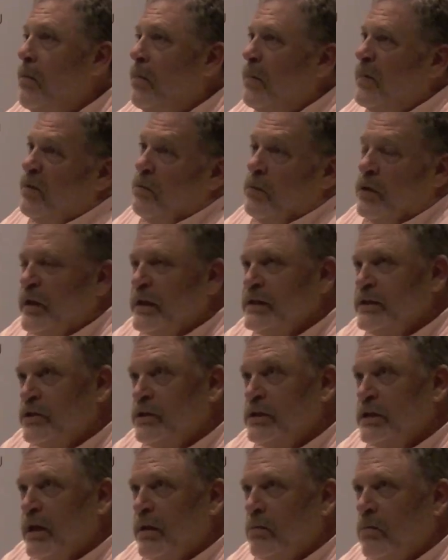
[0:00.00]
and this
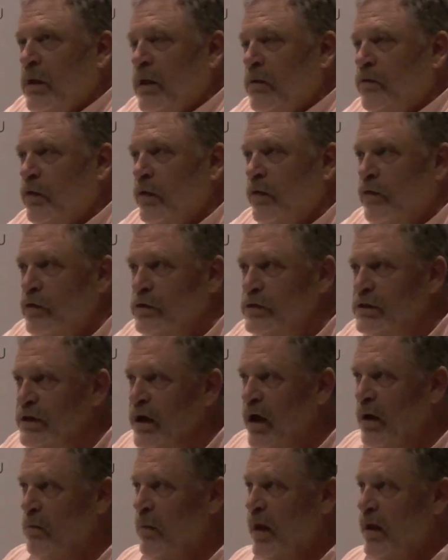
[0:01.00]
just hit me for the first
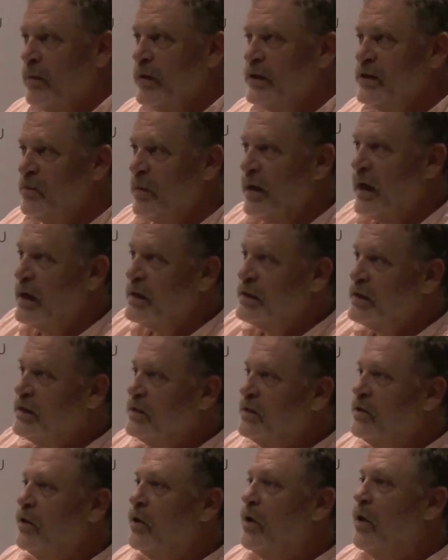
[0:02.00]
time. Maybe it's
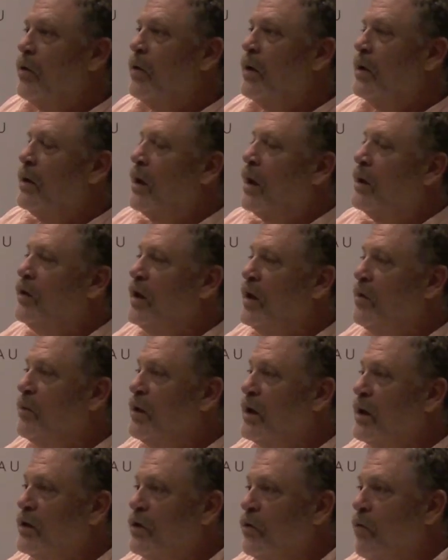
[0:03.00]
because, you know, a, a
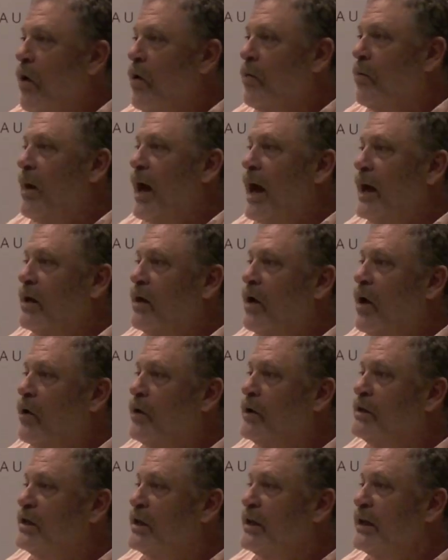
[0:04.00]
demon in your own
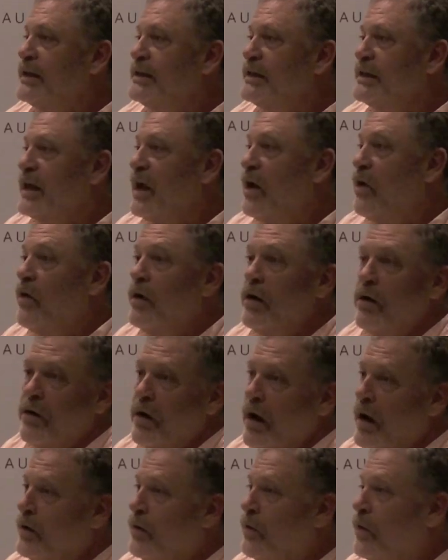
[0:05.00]
backyard is a little scarier.
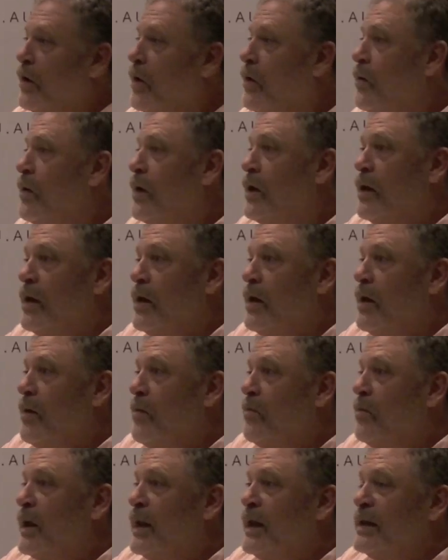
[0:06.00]
I don't know.
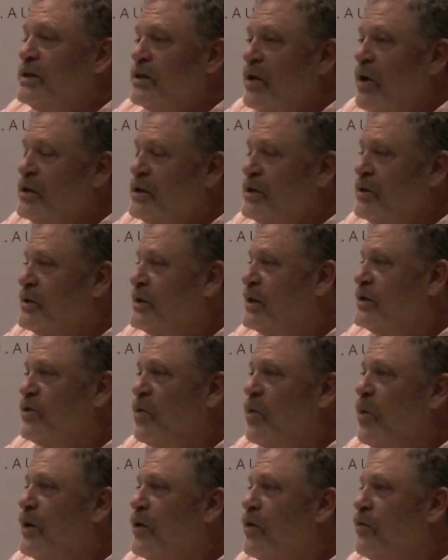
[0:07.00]
But it's also such a
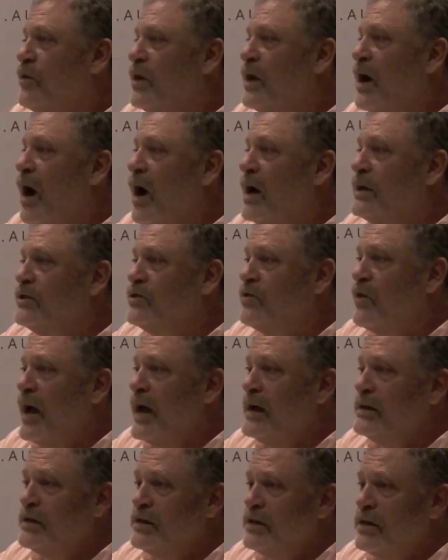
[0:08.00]
wonderful
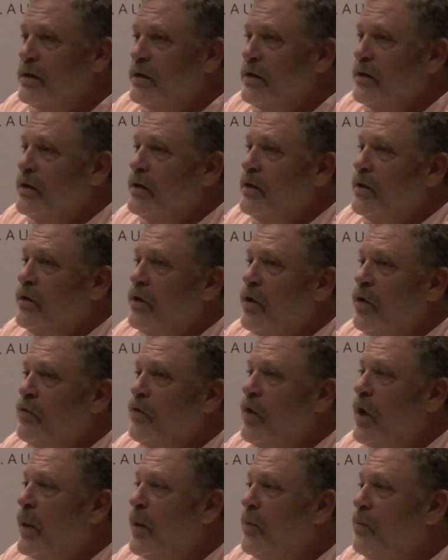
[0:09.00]
contrast, you know,
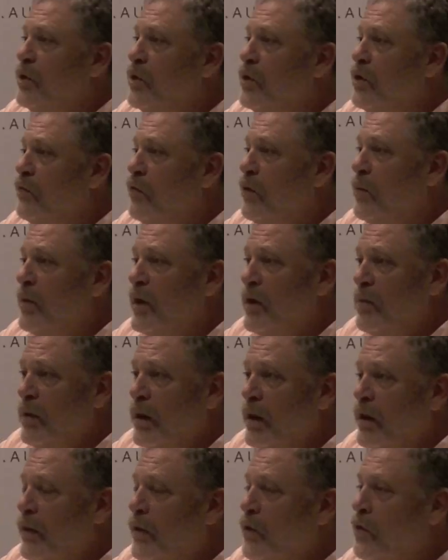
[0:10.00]
for all the beautiful
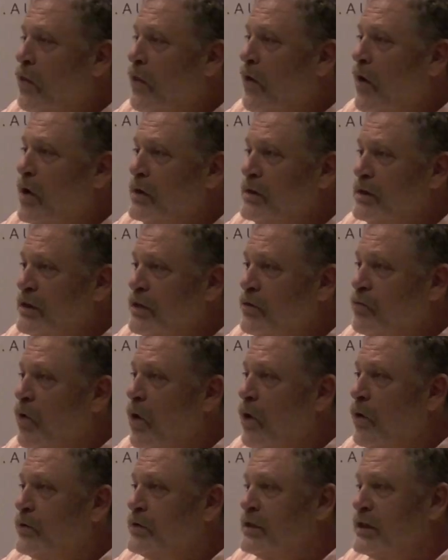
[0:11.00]
people in their thongs and
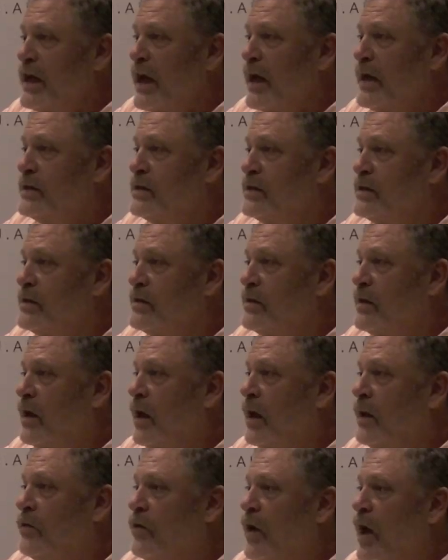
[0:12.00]
roller skates,
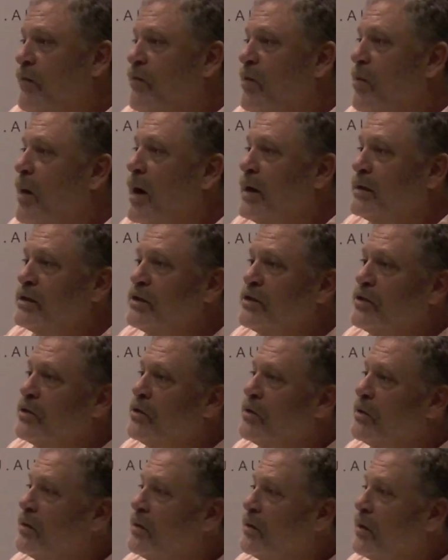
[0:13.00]
and to have a monster
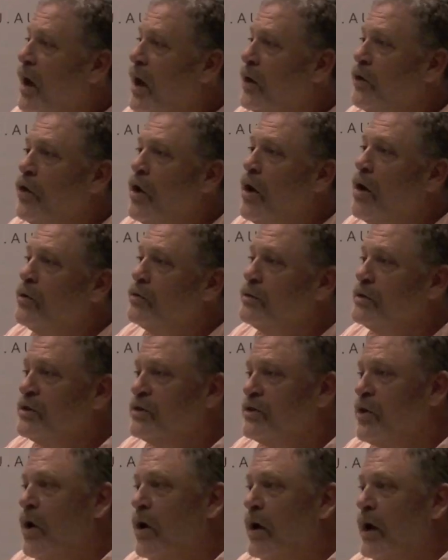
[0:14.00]
unknown
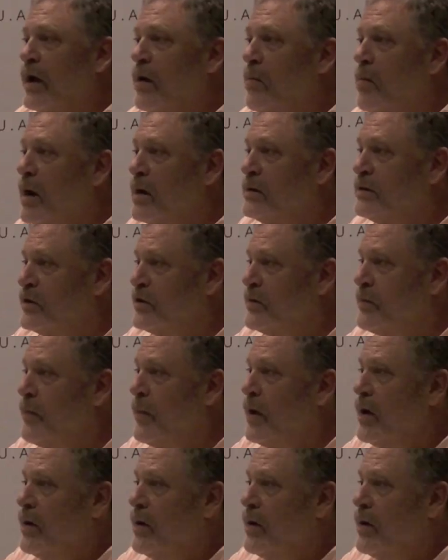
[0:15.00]
stalking amongst them